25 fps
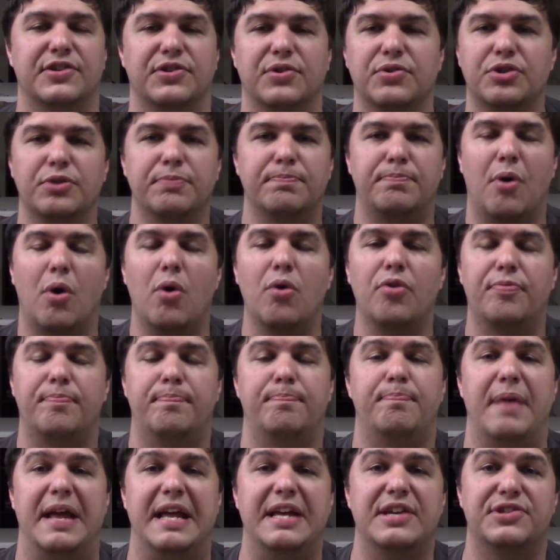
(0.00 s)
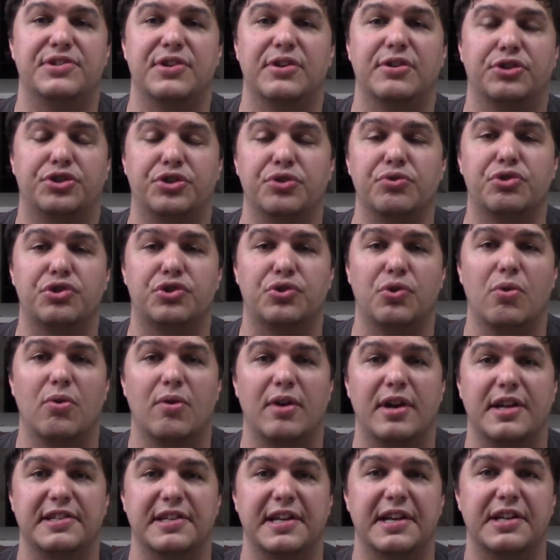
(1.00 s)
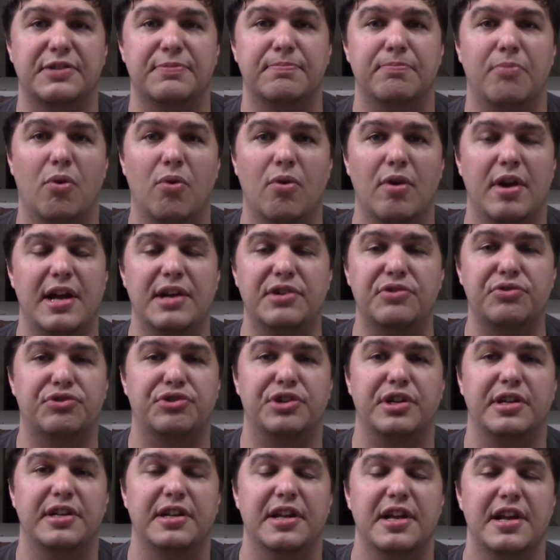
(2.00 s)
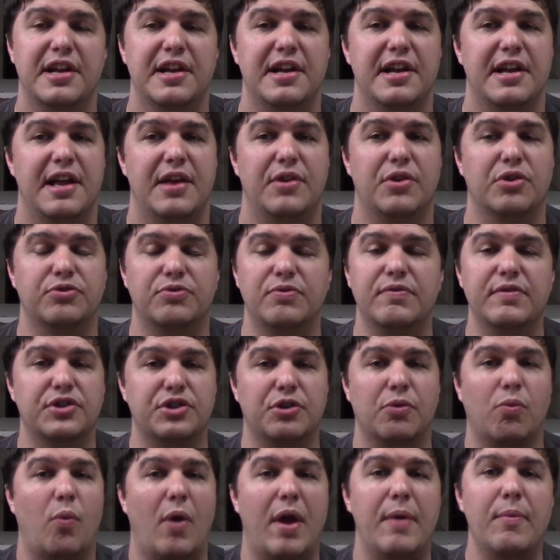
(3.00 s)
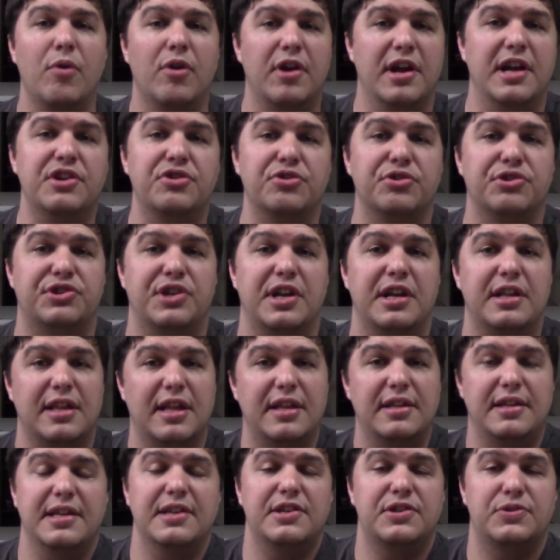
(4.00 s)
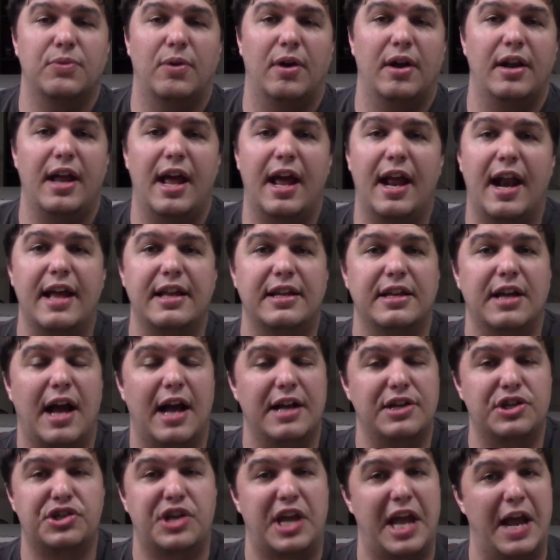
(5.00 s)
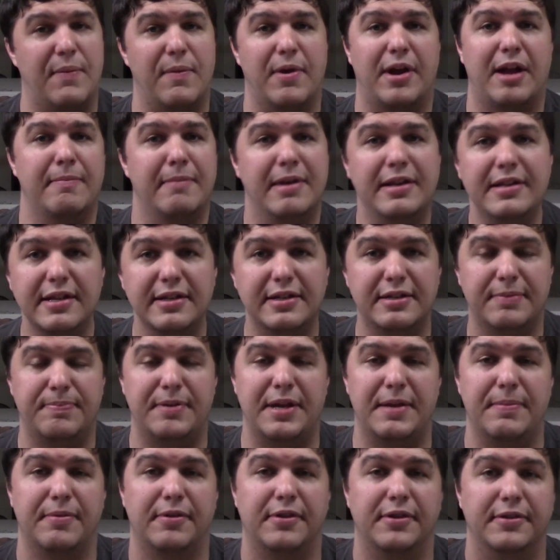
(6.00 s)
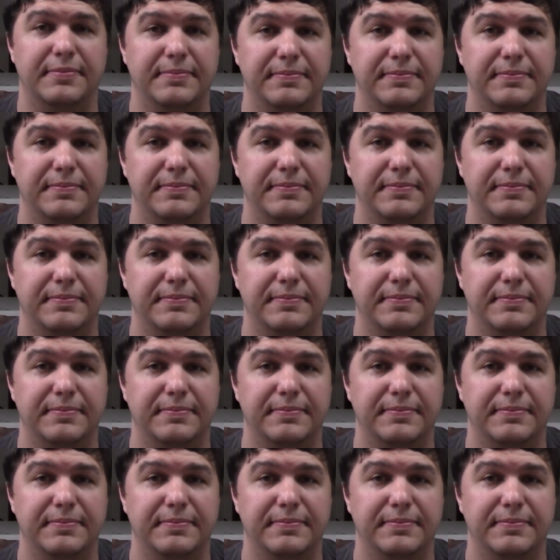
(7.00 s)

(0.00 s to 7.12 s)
Those are both based on true stories, and it's more interesting, and those movies are way more interesting than this one, and I just can't recommend it to people.